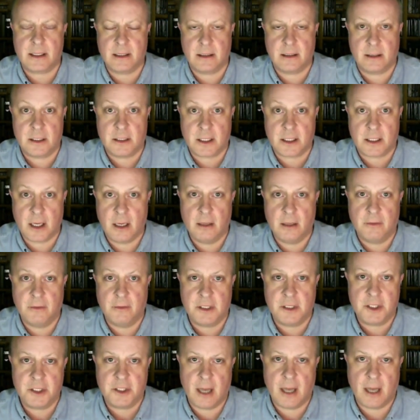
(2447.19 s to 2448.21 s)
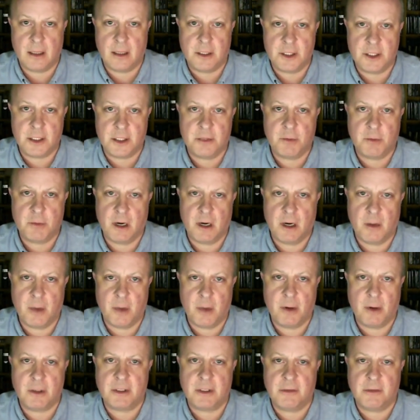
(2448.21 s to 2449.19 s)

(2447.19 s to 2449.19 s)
that the scale of the challenges we are about